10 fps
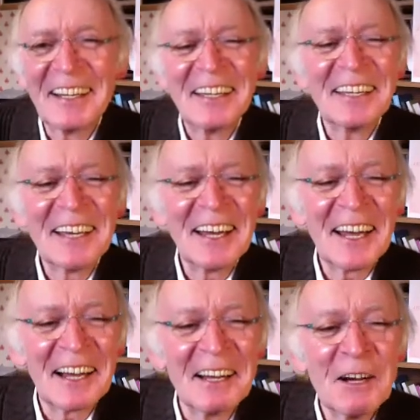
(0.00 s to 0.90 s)

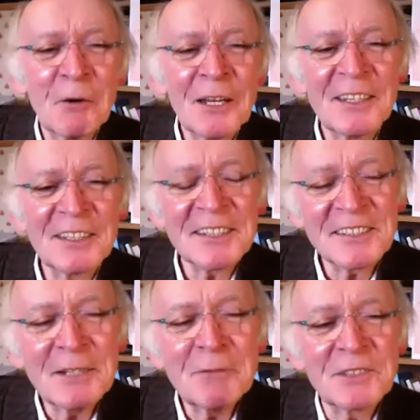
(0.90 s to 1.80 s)
Yeah. Well, at the
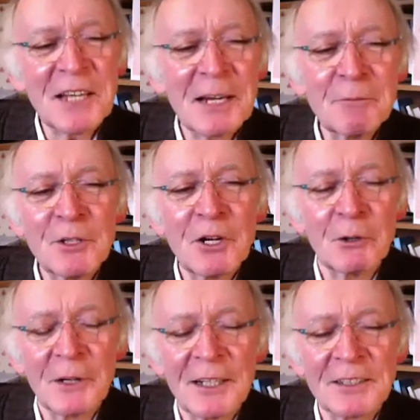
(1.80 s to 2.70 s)
same time,
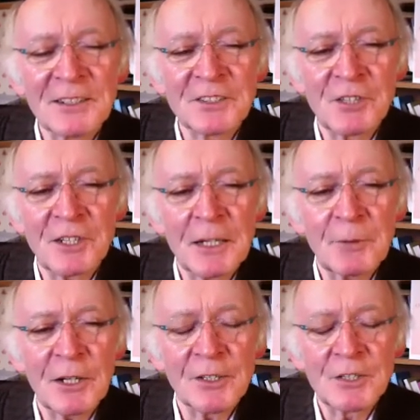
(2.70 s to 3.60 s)
it's tricky,
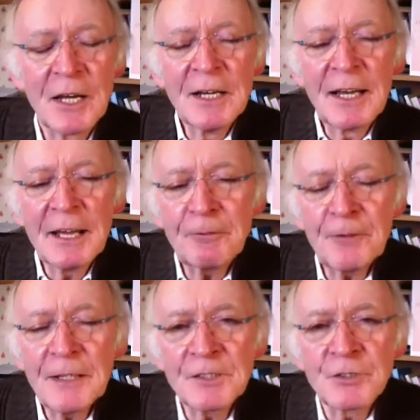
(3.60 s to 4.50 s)
because if
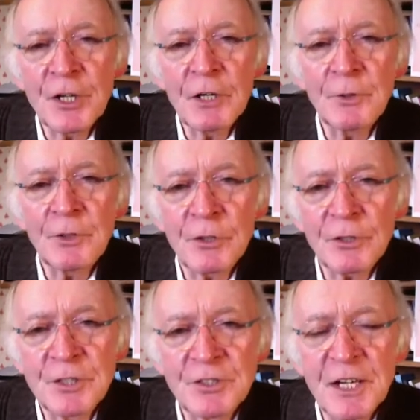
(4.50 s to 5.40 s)
he's doing what you're
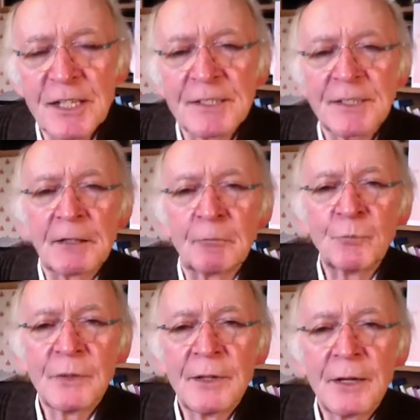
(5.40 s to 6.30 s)
suggesting,
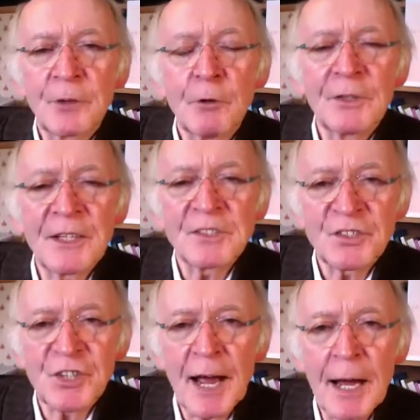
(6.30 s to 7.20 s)
if the whole thing's a
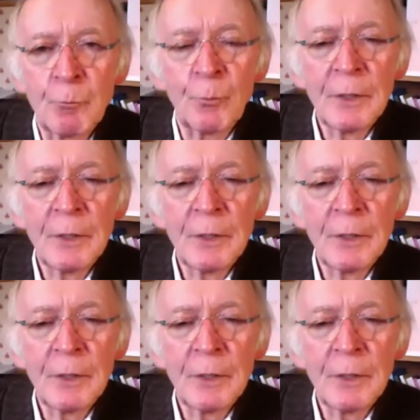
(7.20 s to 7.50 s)
sham,